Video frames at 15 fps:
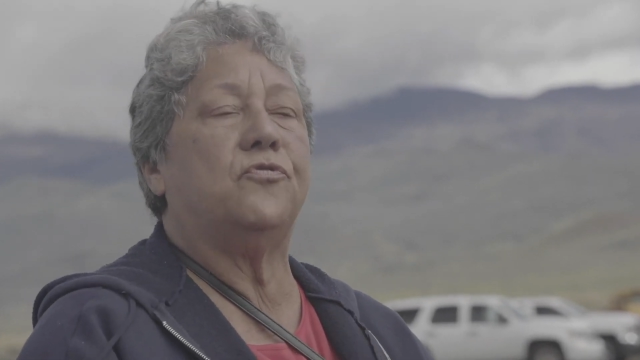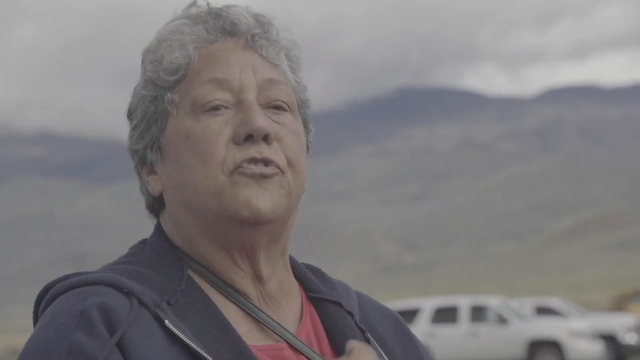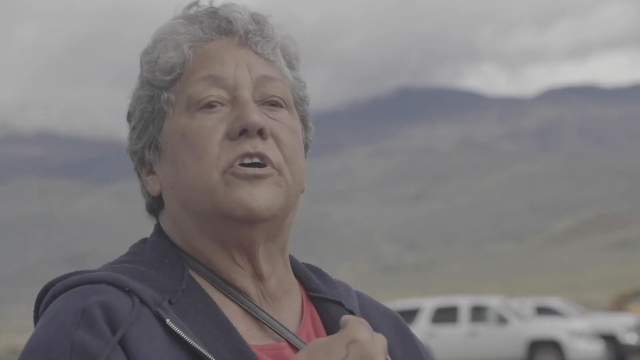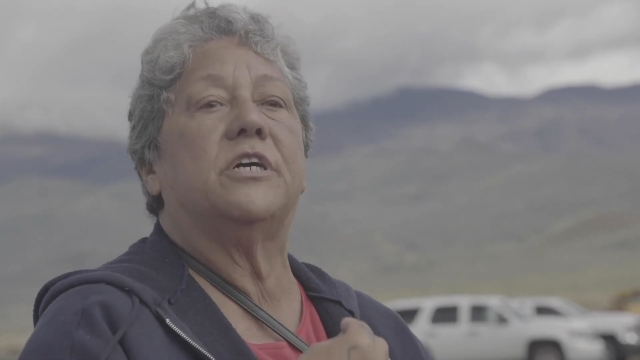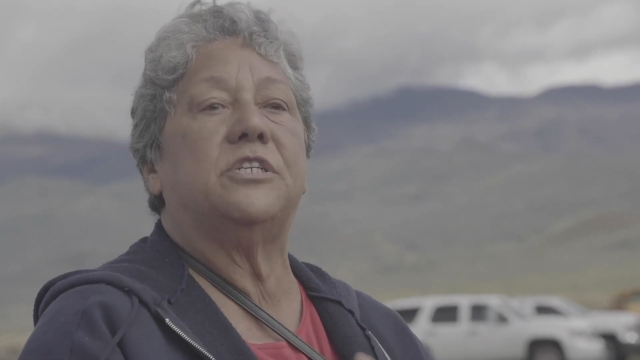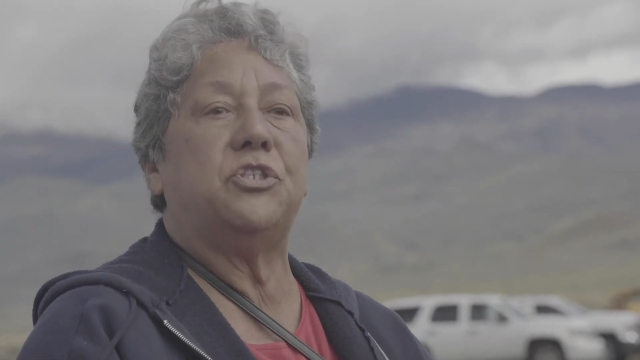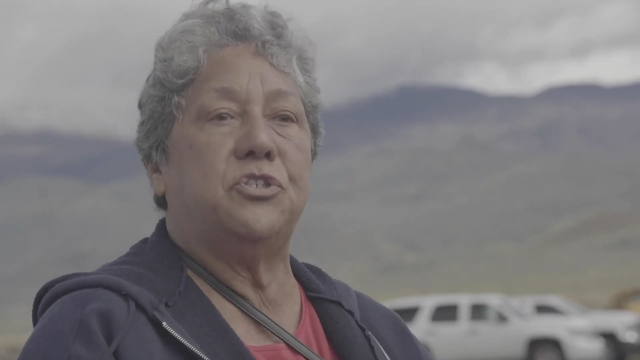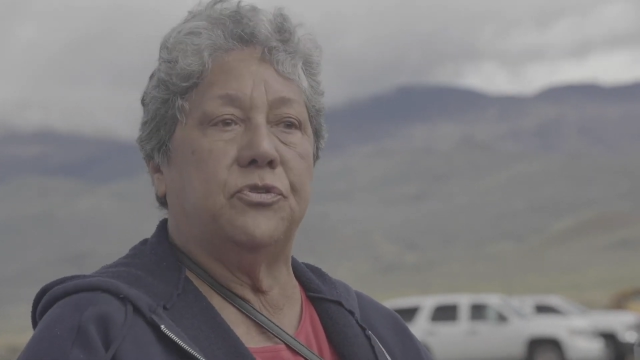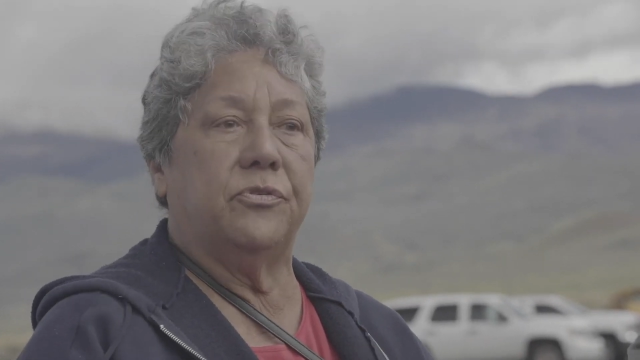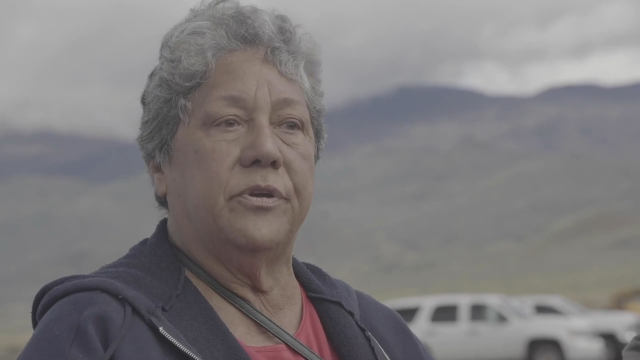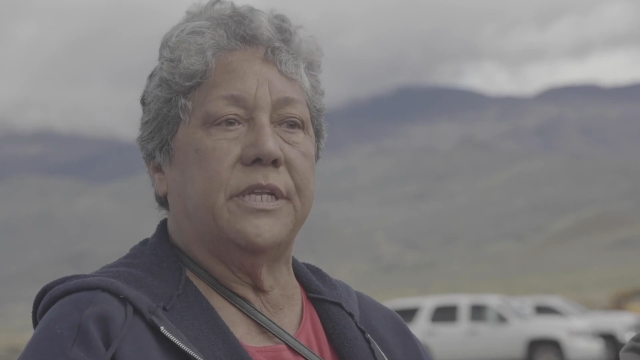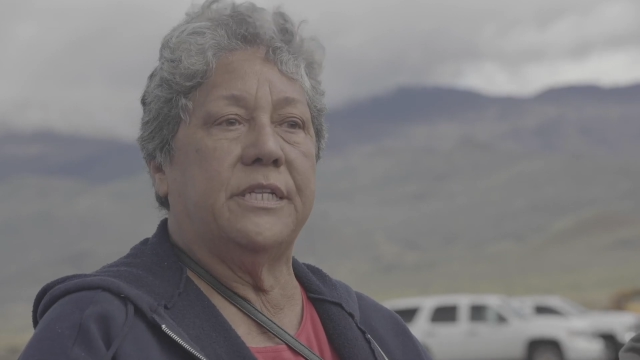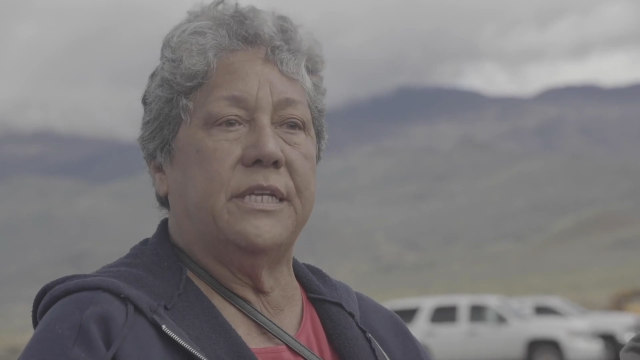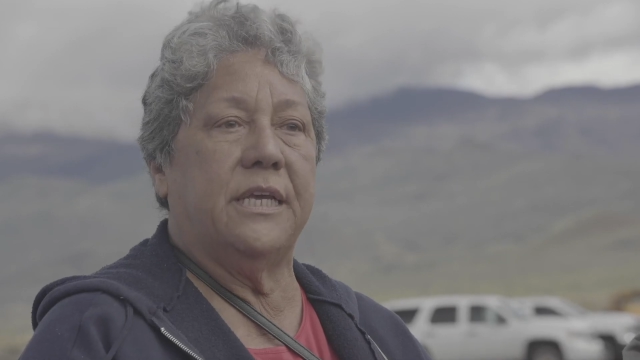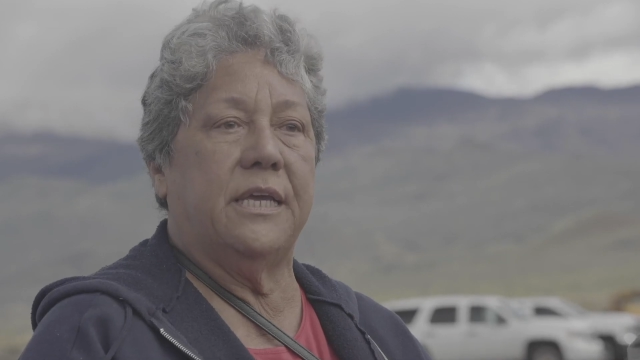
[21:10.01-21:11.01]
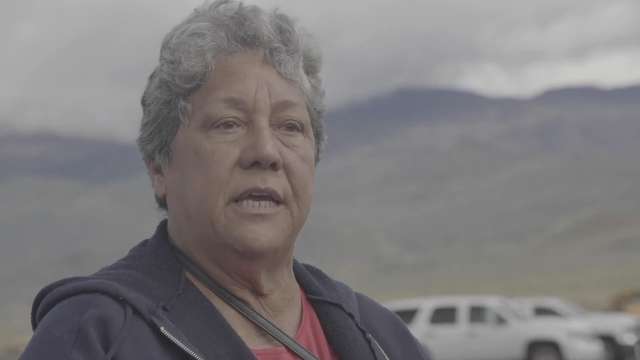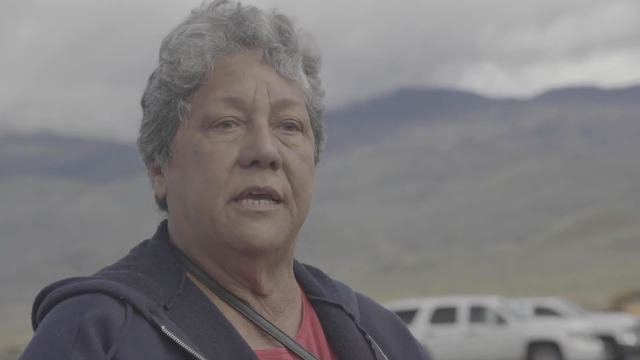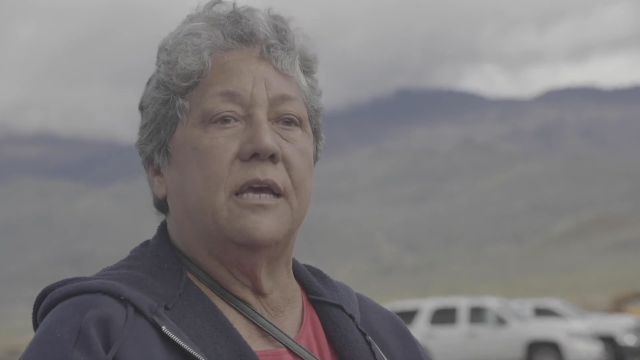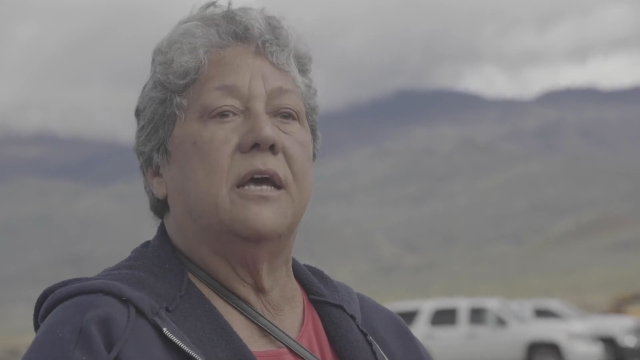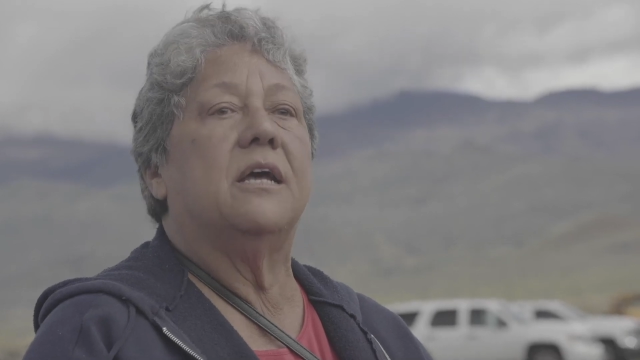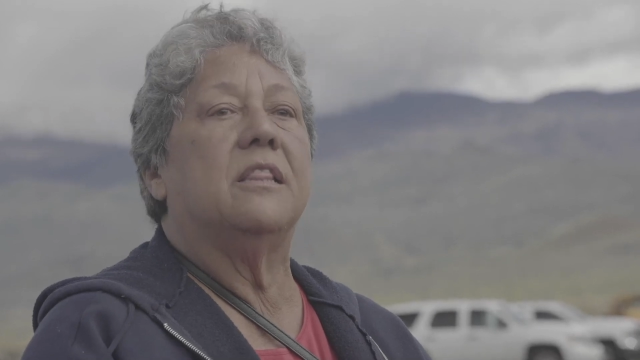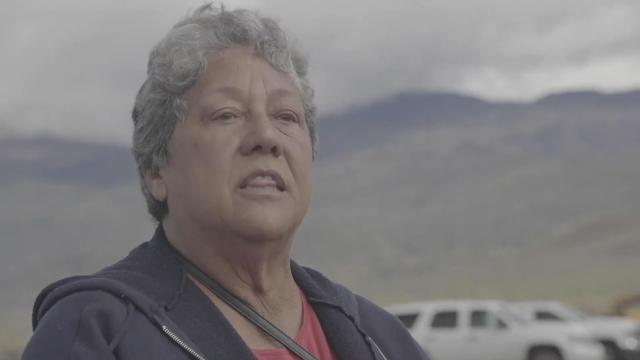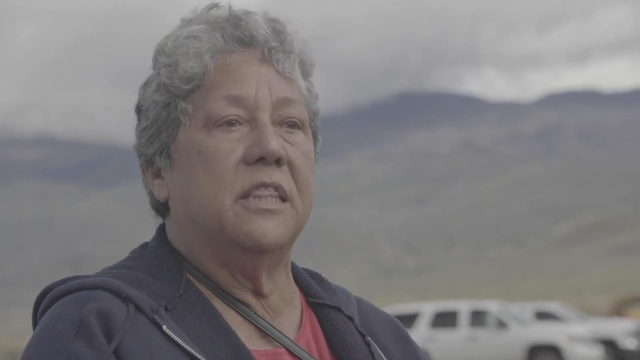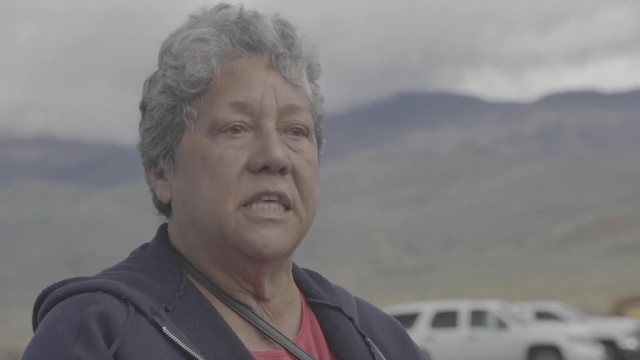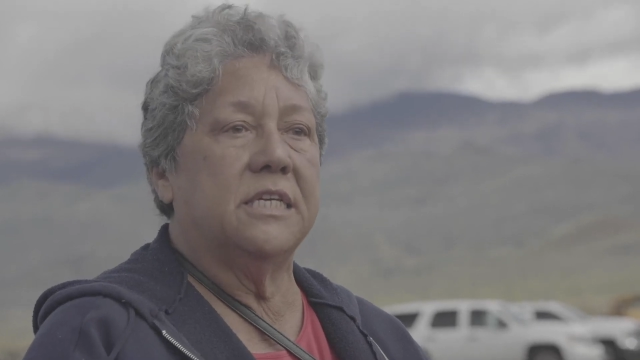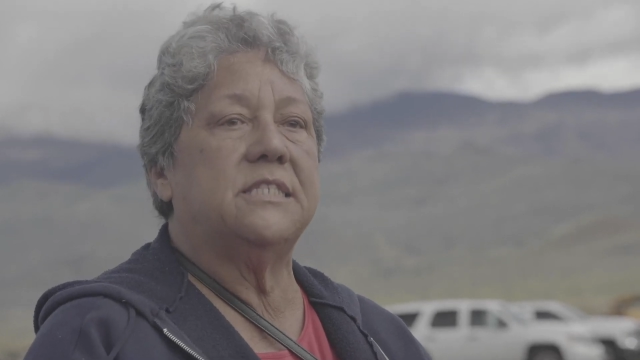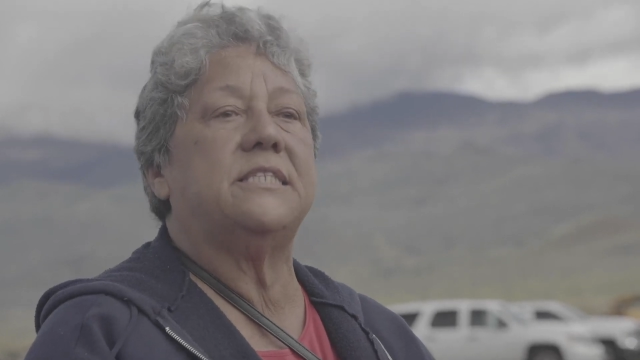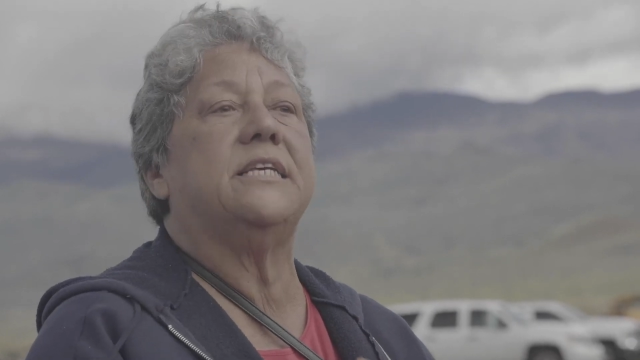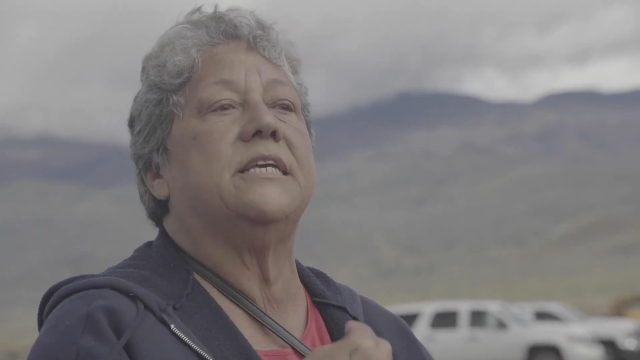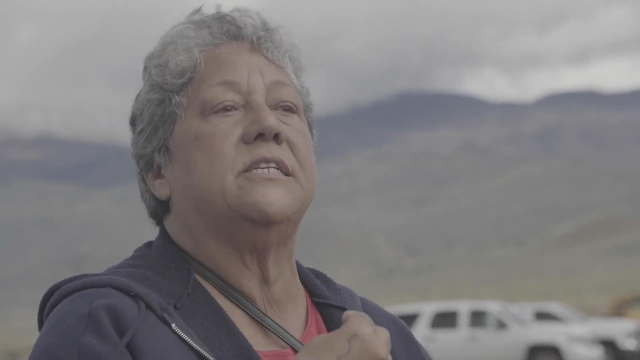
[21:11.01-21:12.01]
for a surety,
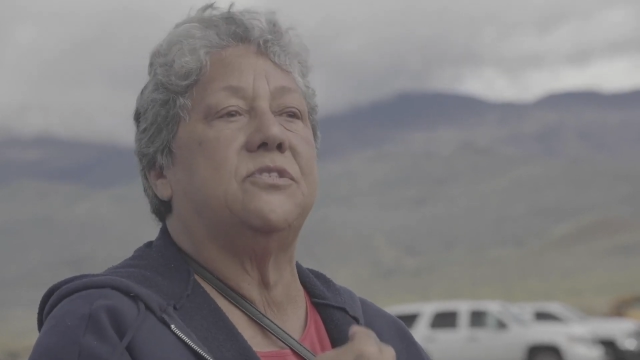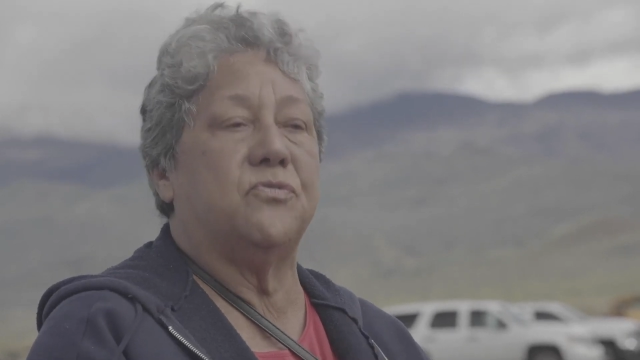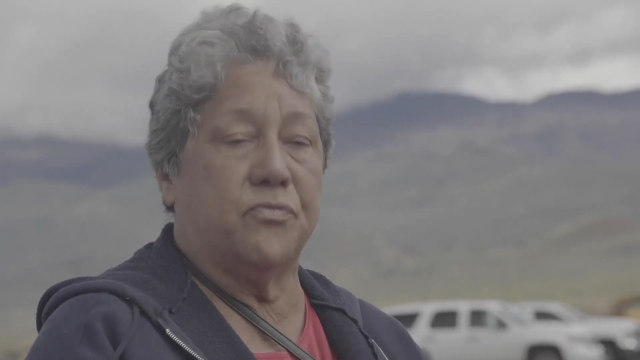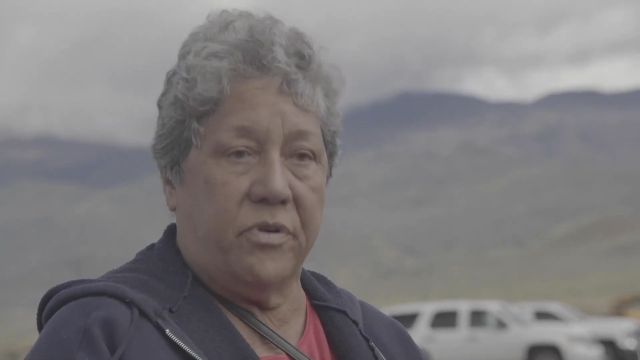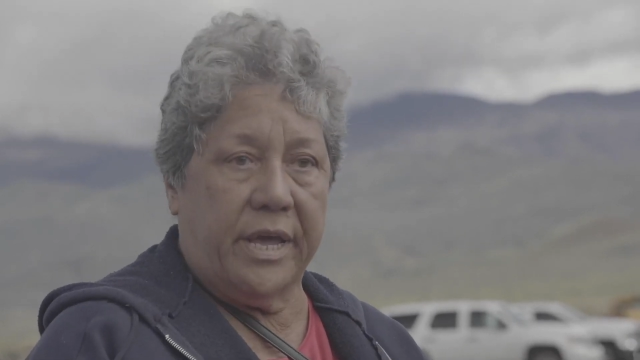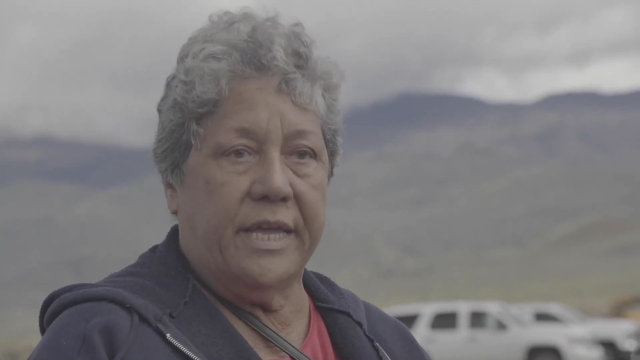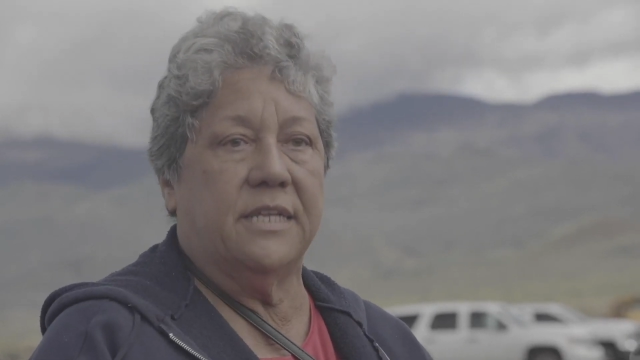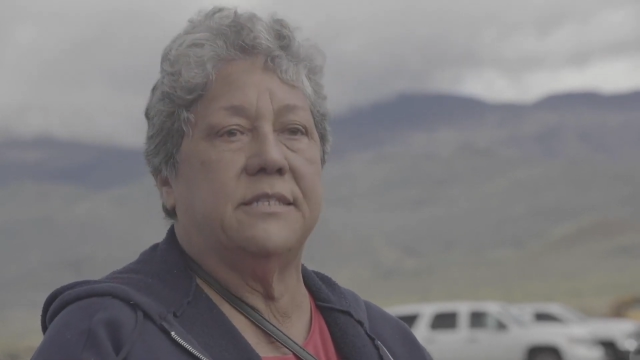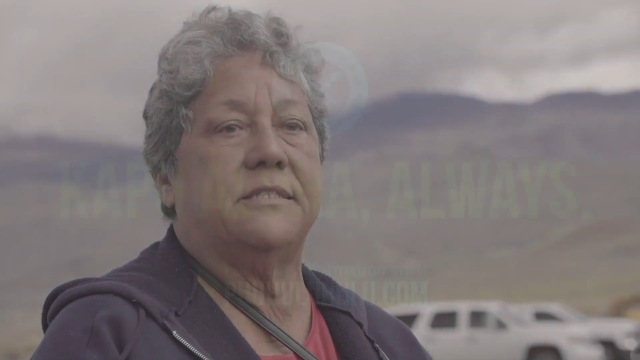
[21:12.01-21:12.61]
this is right.